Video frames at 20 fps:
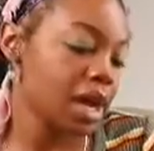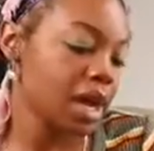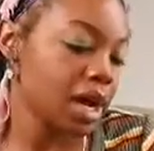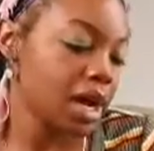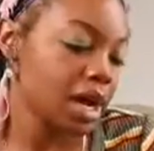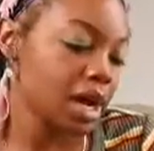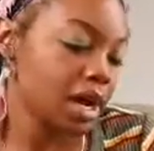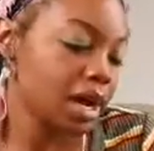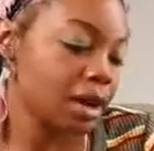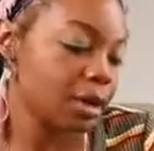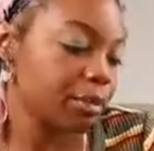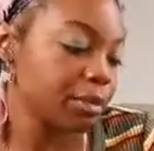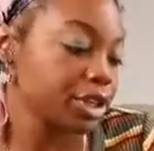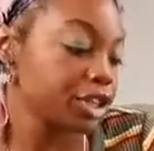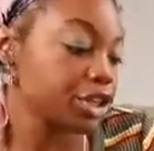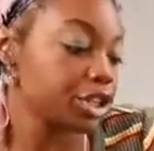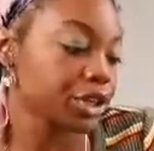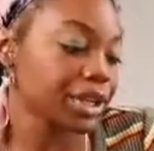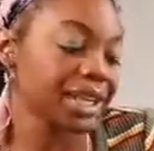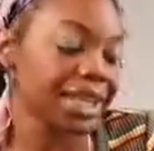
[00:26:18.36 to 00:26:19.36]

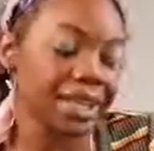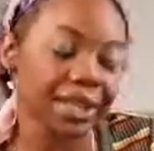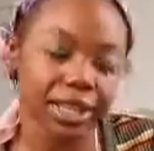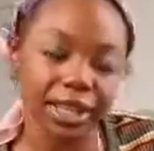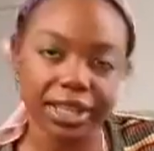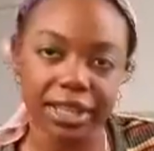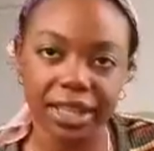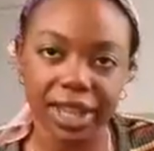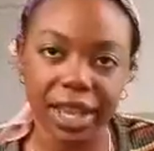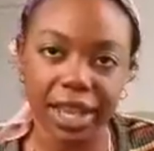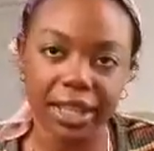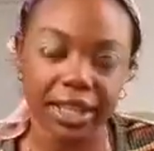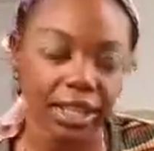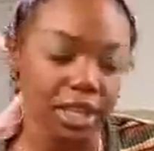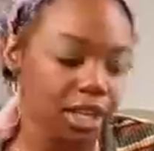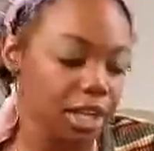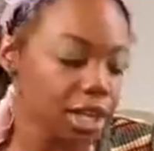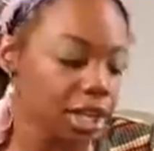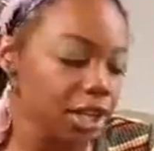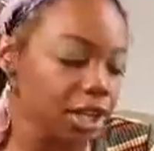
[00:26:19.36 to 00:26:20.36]
But you're healing that.
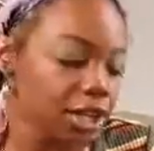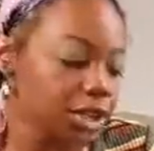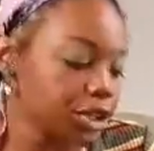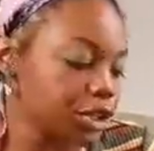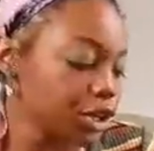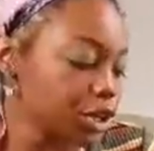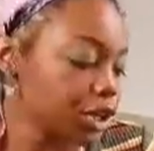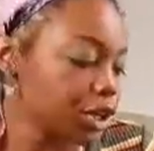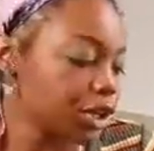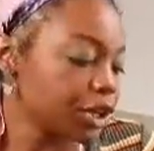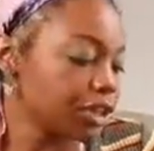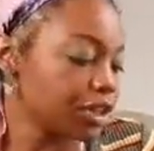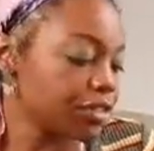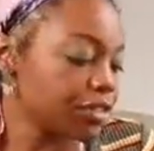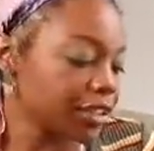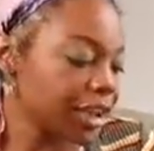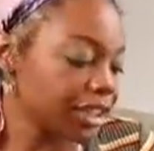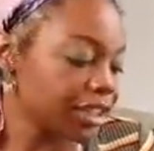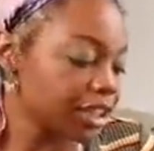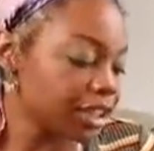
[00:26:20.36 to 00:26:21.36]
The
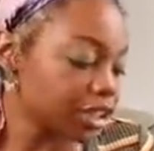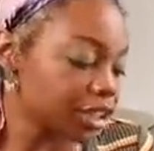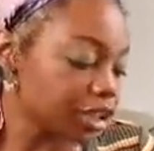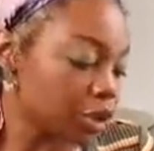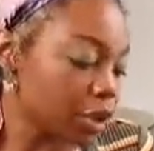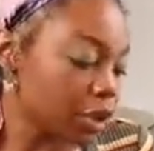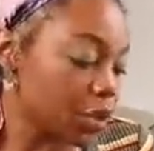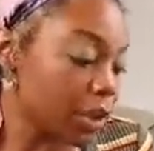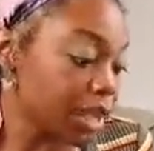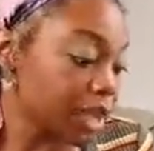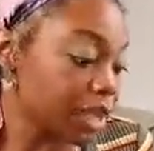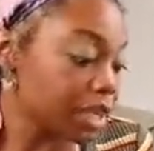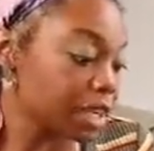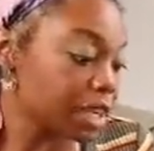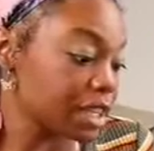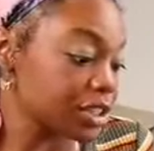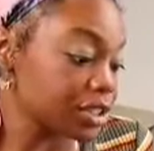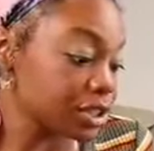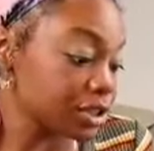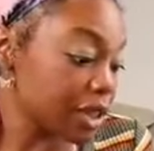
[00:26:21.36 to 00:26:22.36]
fact that you're
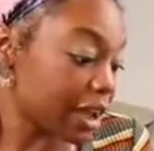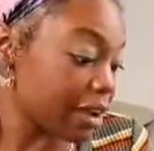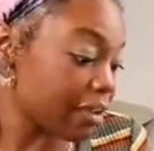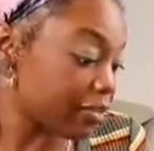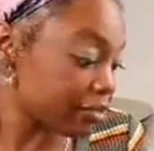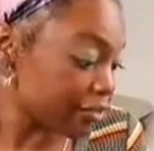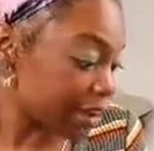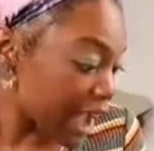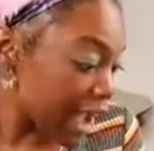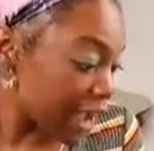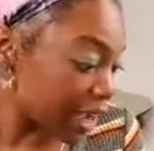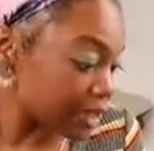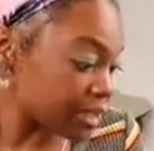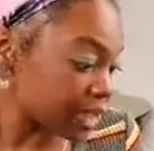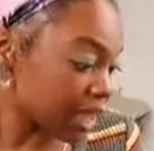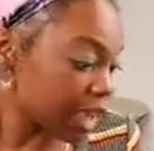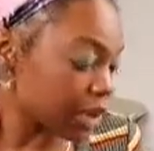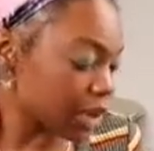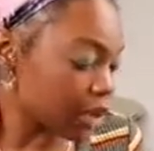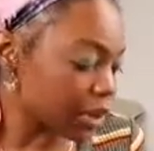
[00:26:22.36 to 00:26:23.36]
awakening to that fact,
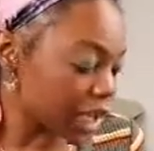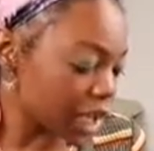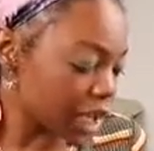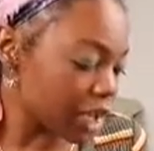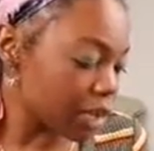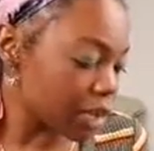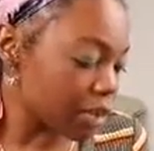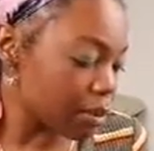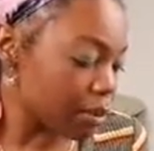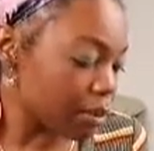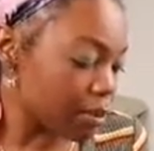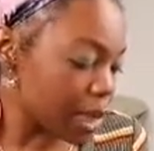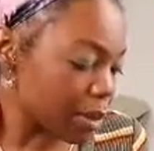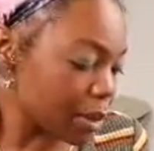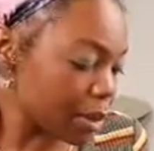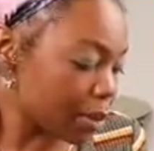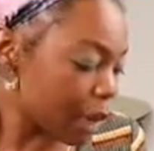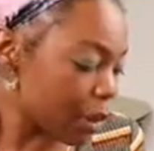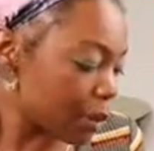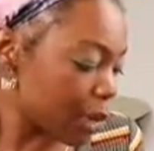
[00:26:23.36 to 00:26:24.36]
like, okay,
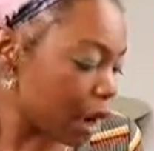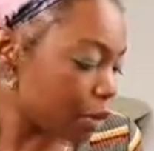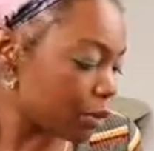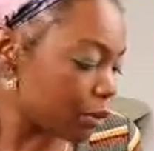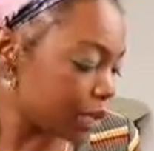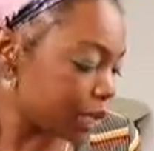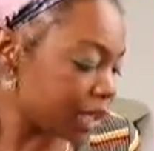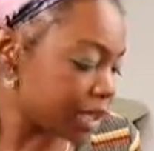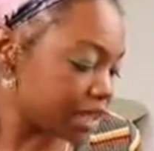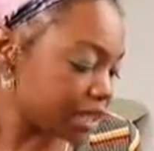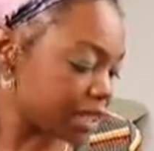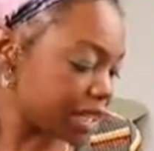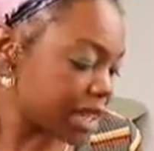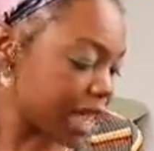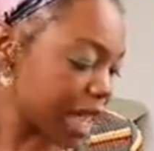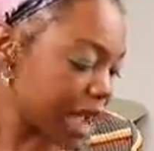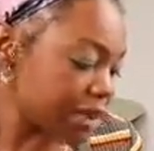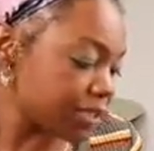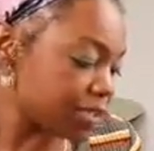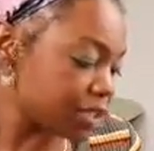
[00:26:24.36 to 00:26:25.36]
maybe my mom really did
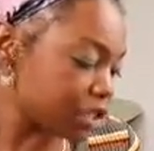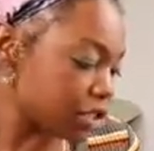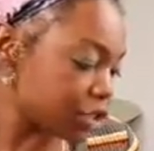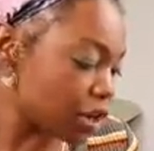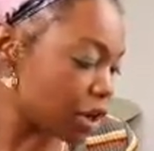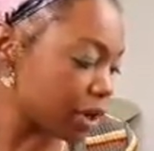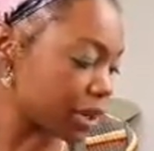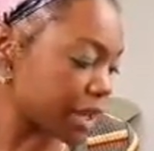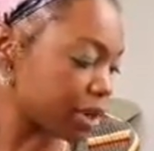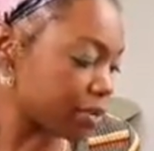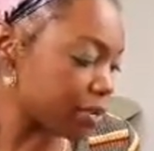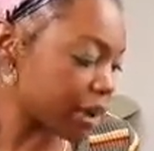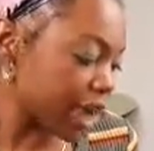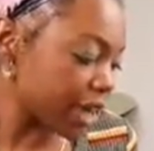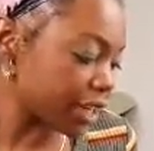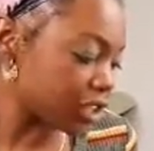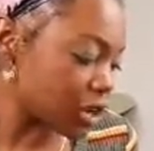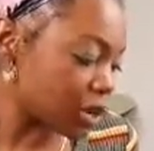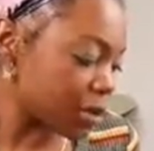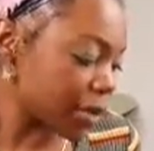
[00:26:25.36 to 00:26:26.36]
have a strong
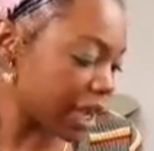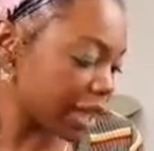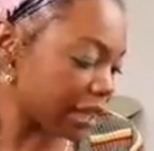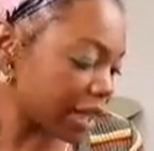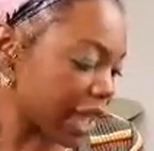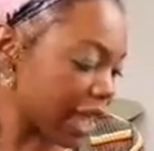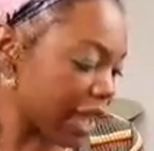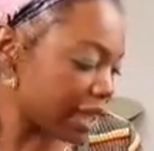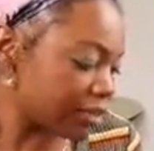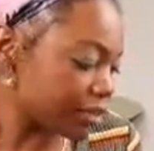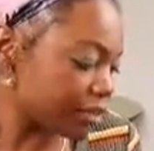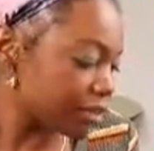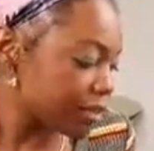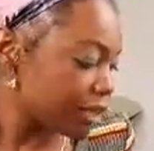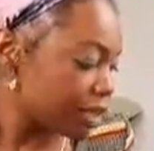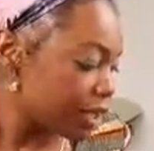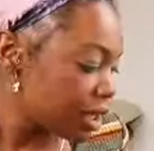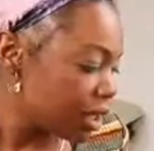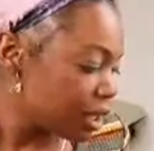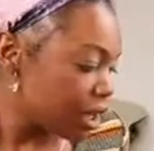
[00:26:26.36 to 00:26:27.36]
impact on my life,
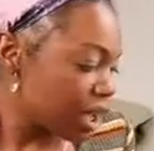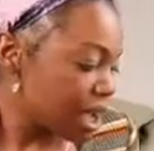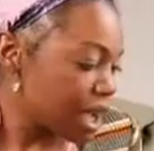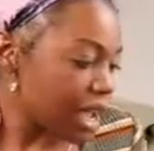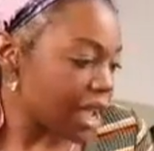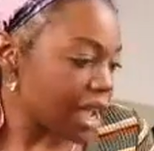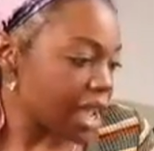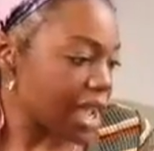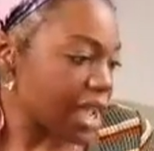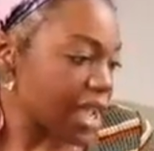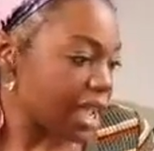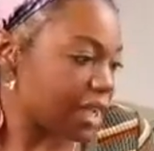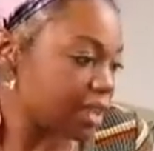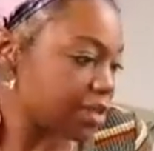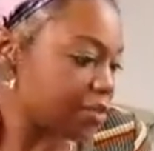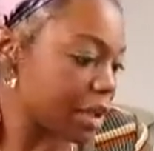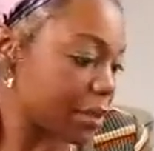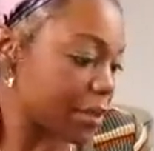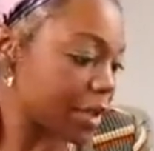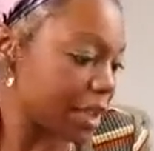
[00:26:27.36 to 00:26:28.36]

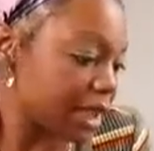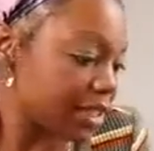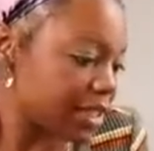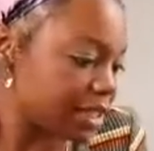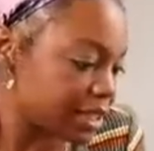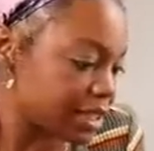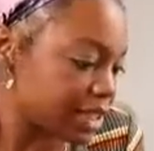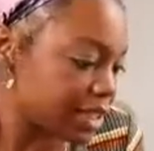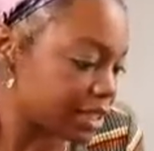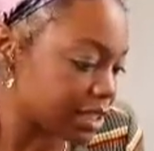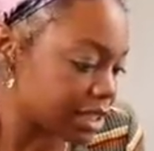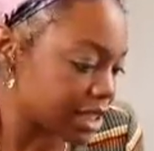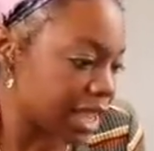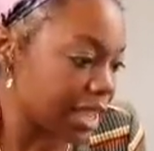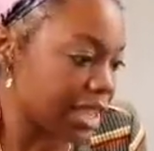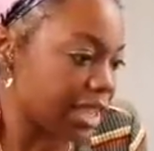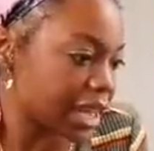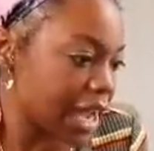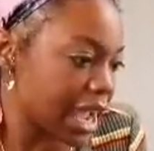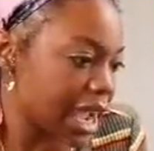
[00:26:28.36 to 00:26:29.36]
and maybe I did
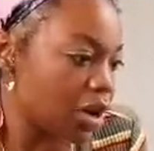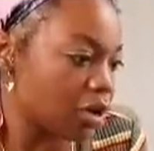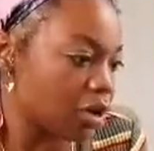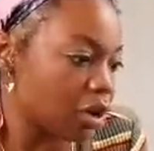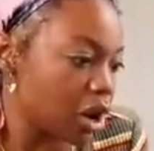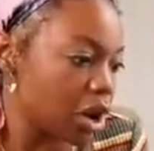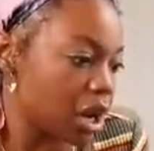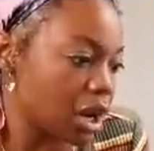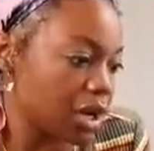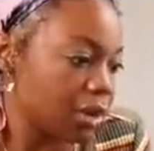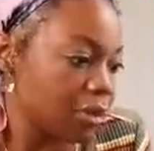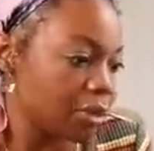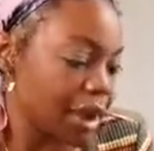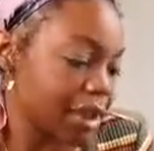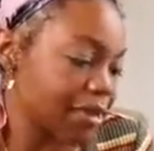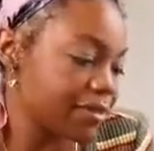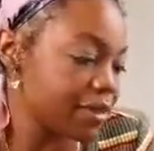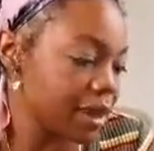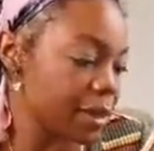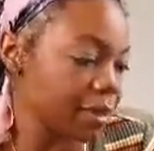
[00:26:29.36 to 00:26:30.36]
take it out on
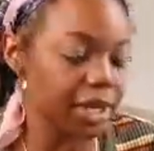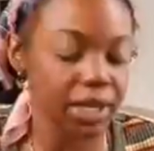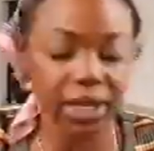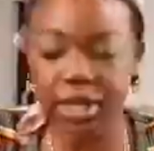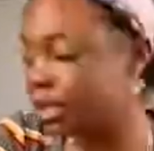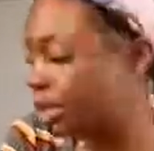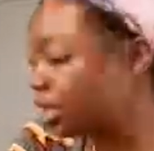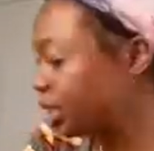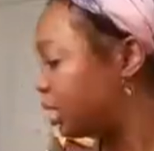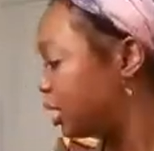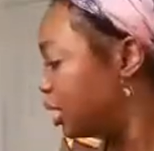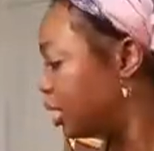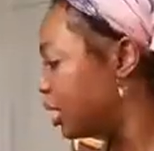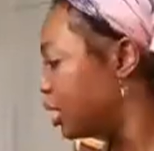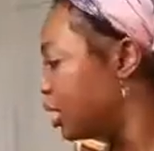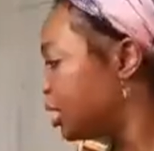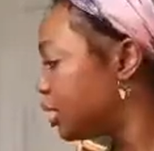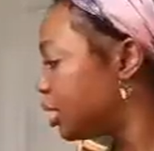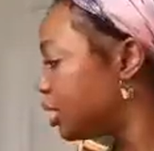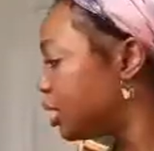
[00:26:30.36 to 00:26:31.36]
my feminine,
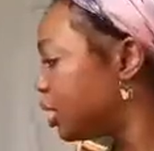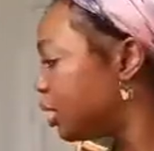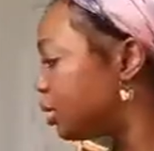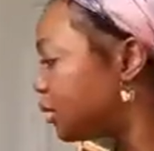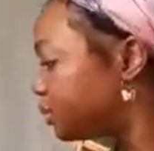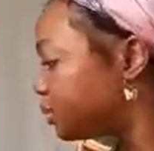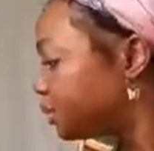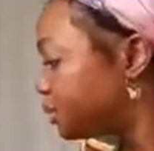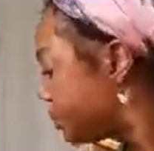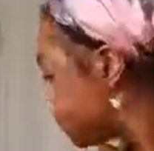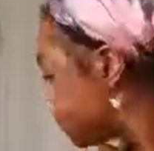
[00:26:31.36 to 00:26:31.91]
you know.